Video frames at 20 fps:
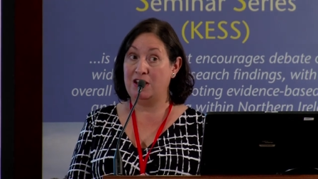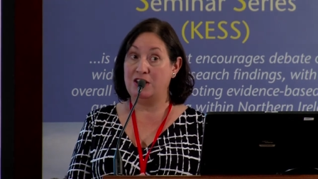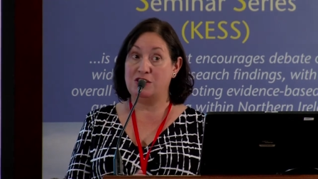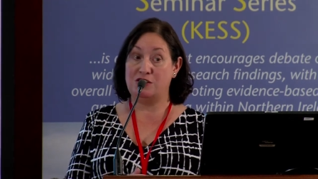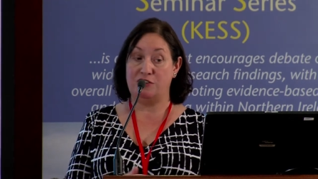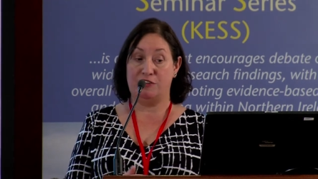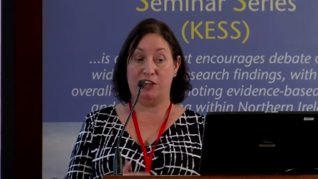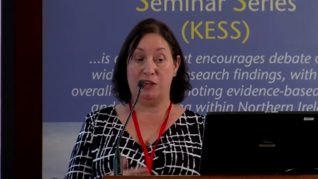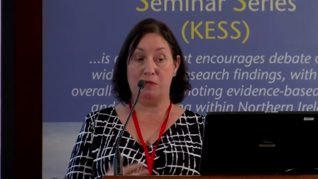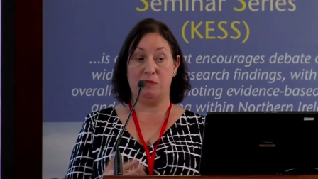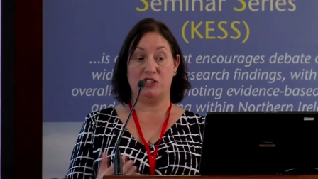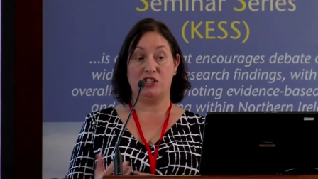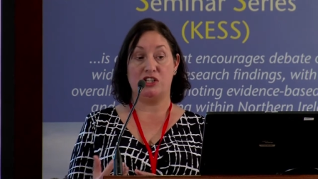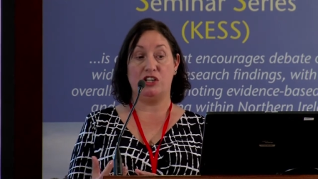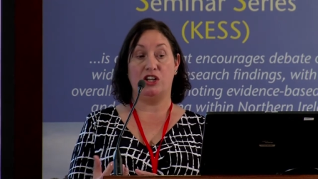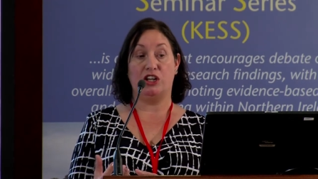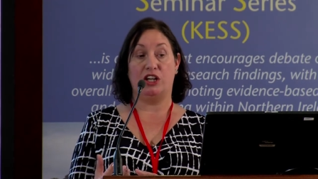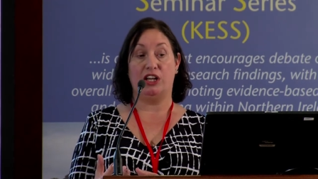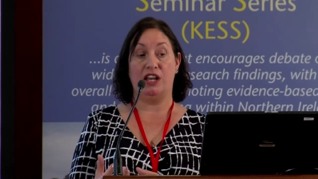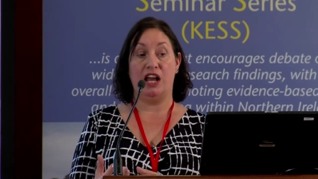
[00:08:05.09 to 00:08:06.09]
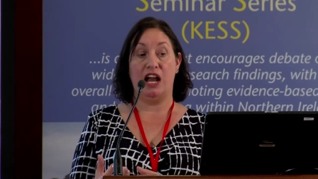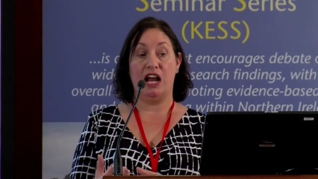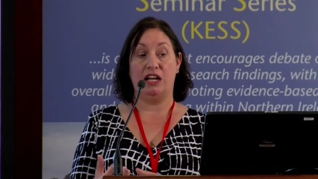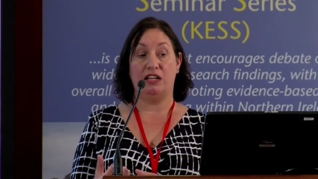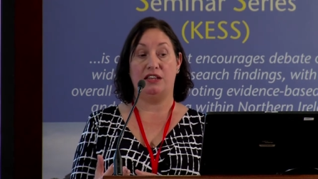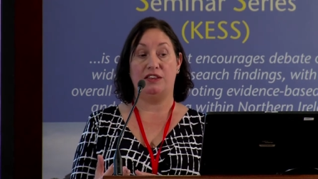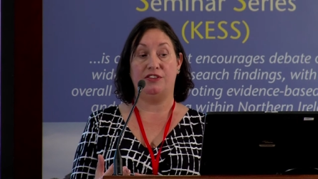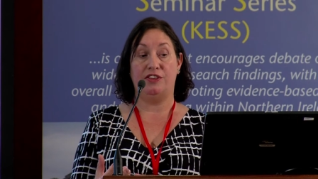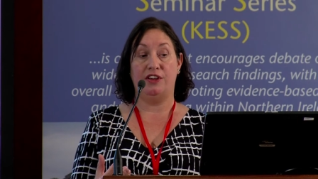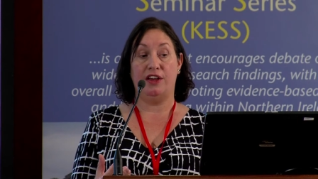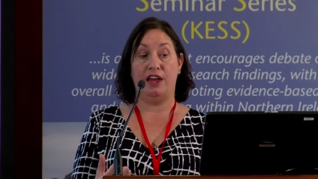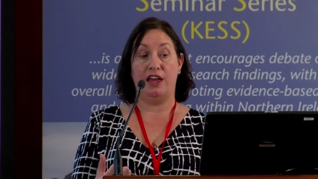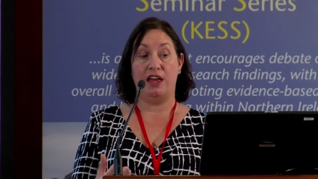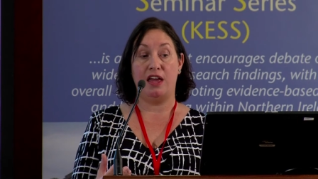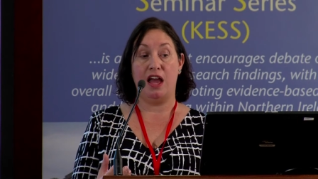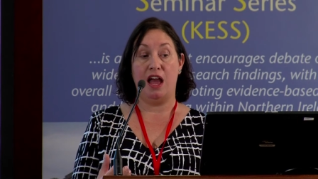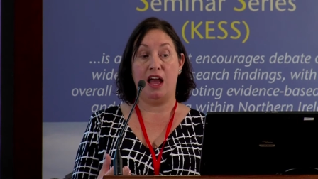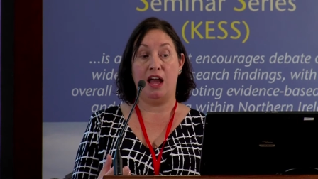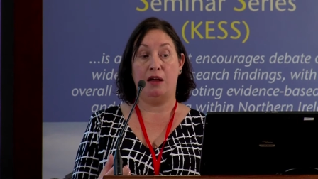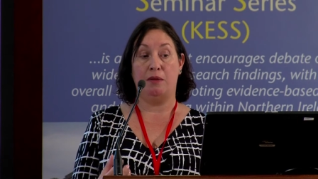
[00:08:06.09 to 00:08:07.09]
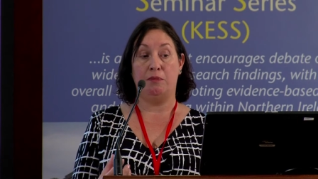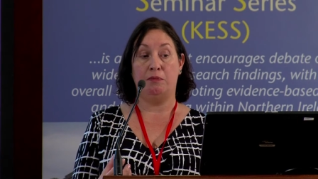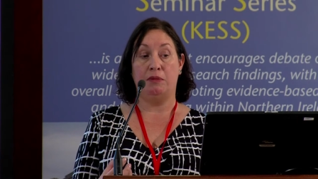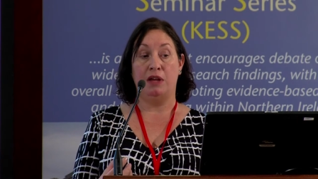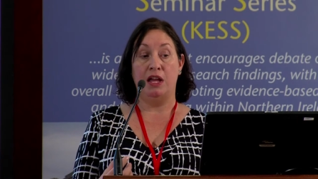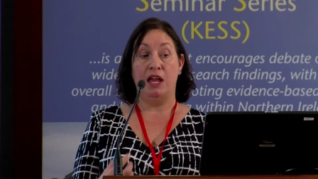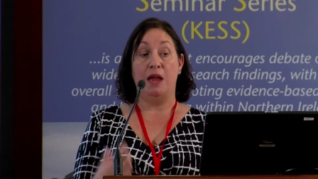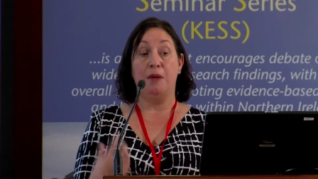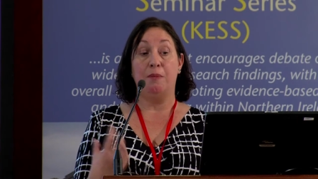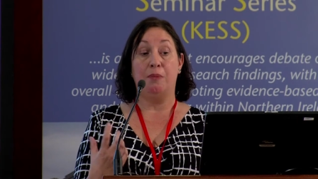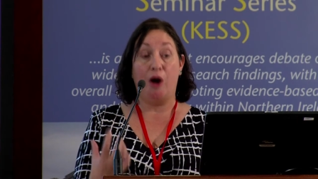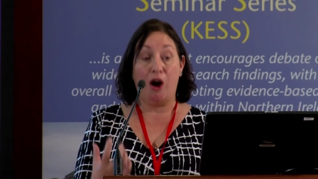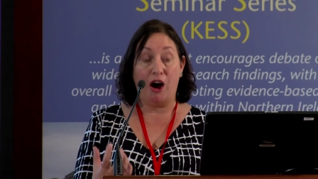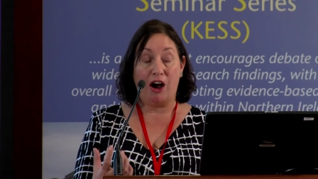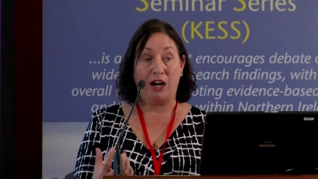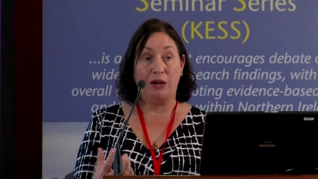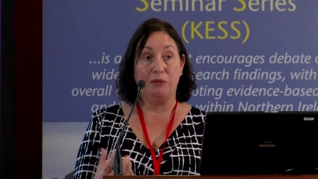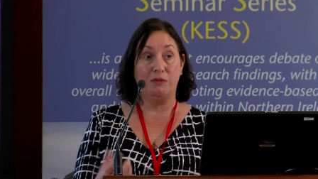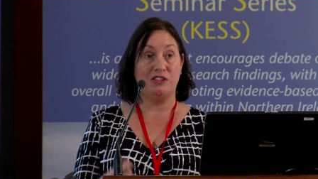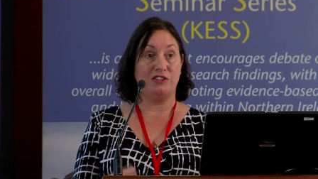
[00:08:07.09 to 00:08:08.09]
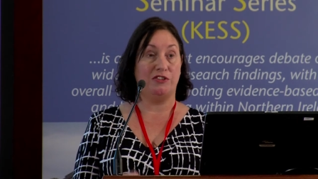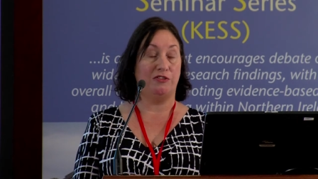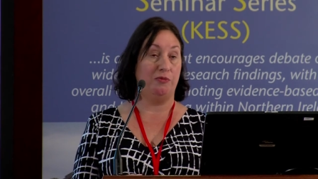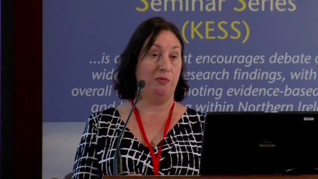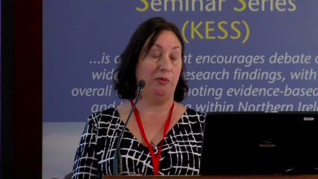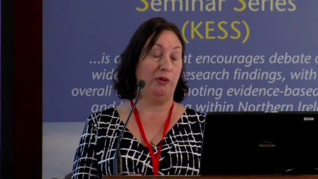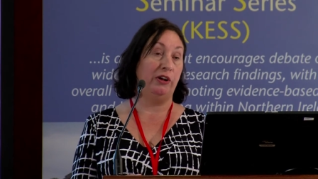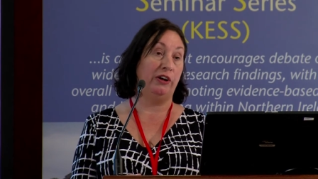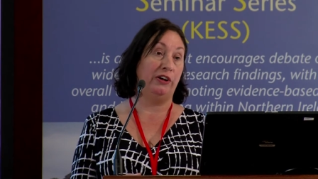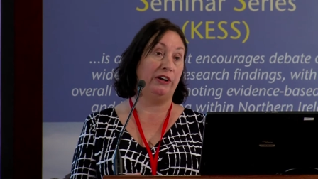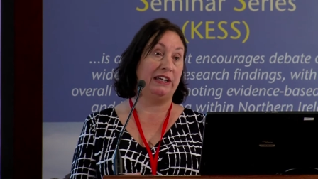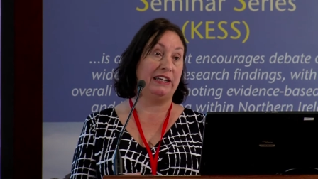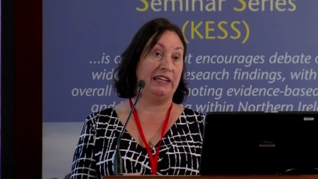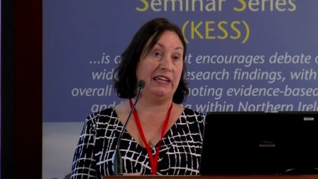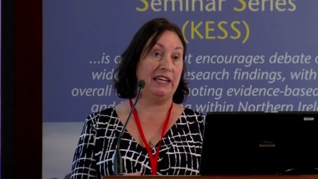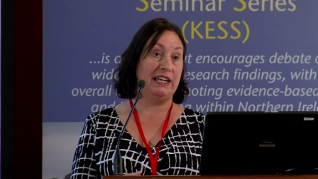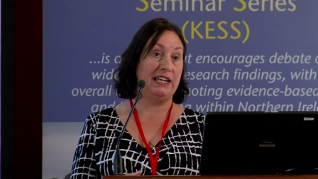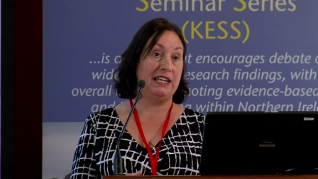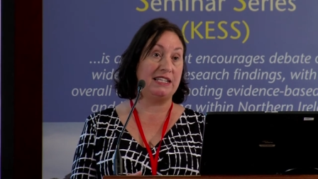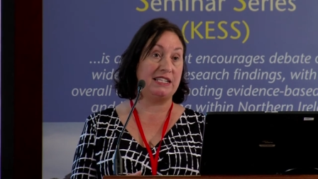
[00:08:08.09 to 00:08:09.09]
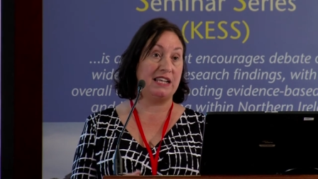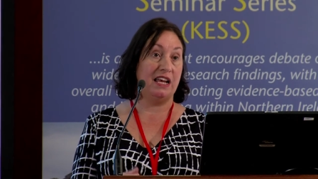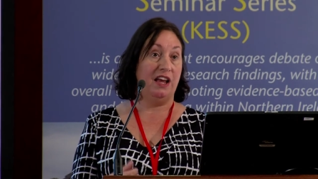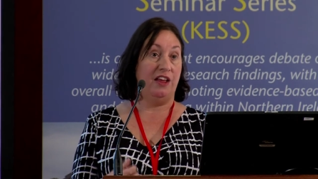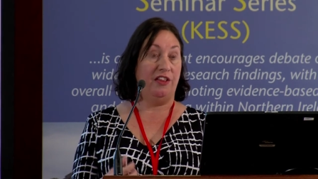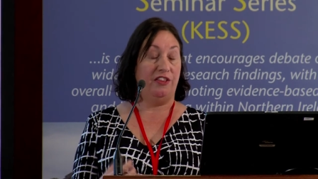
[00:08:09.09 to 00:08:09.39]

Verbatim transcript: So very much looking at the um, empowerment of employees,